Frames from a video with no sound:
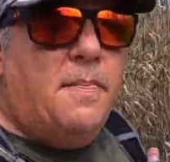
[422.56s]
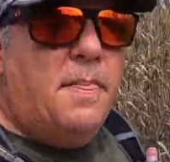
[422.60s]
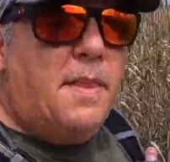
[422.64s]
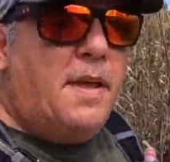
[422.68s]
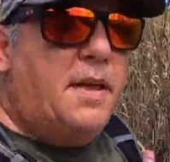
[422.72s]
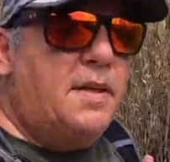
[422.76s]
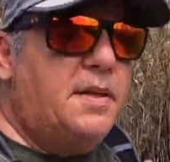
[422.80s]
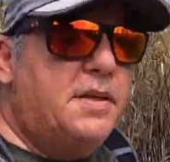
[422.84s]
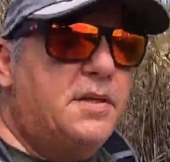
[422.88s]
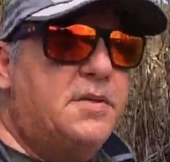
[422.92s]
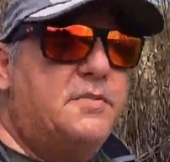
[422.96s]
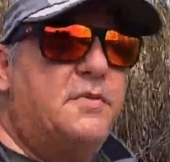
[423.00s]

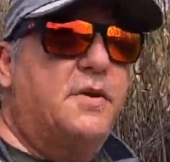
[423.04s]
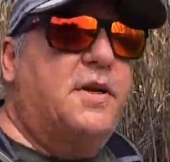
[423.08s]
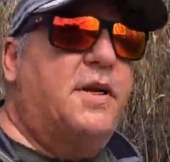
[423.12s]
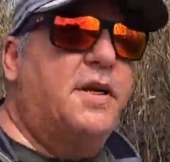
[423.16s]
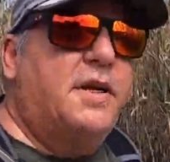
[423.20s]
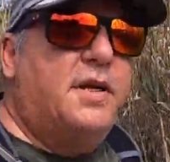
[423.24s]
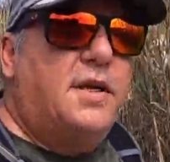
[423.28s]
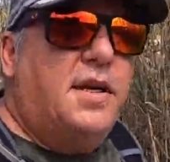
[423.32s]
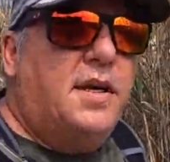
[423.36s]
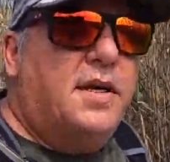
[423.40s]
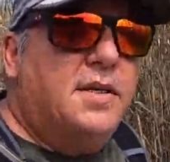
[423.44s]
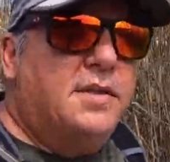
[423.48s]
It is
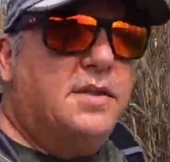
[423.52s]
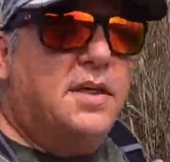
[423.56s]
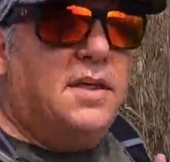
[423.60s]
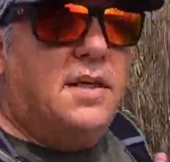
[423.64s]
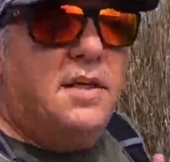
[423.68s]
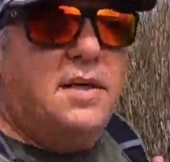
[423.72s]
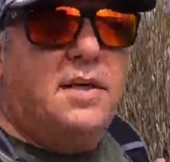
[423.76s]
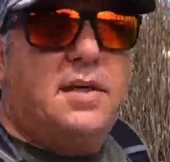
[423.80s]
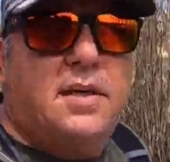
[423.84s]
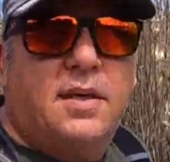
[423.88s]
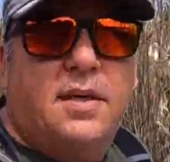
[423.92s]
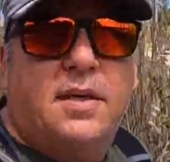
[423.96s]
very nice.
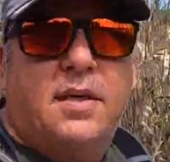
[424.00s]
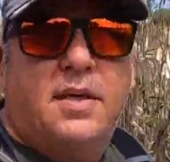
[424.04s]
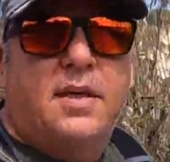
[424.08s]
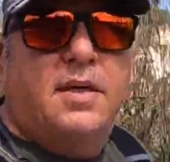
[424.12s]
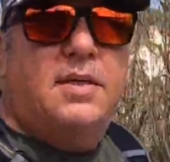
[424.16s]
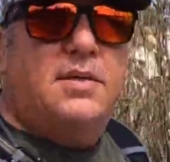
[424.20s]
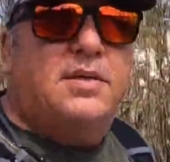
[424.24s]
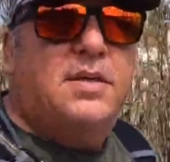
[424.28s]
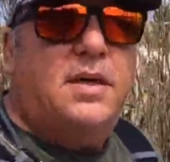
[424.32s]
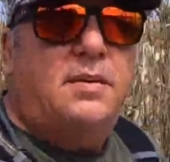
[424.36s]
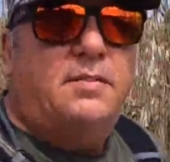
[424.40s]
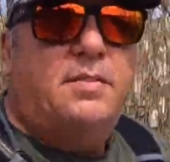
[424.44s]

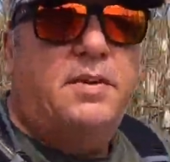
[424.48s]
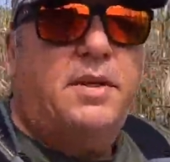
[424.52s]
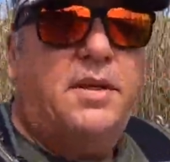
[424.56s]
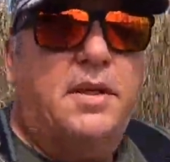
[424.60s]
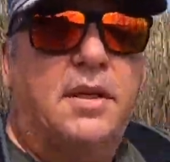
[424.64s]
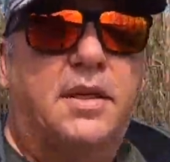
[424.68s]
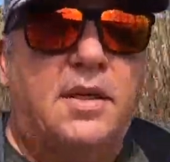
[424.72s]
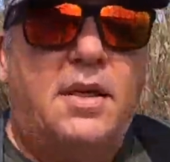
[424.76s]
Something